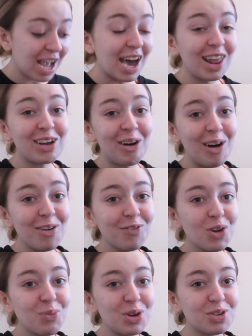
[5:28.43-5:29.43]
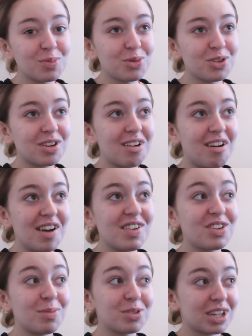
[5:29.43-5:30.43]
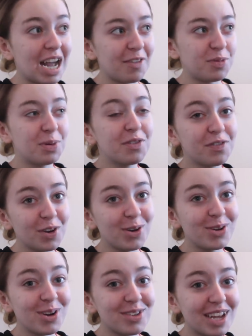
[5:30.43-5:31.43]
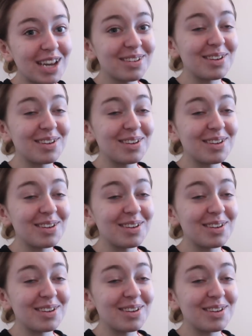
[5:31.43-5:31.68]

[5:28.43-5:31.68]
and I can't film Winter Ball tonight either, so I'm just gonna have to put photos in,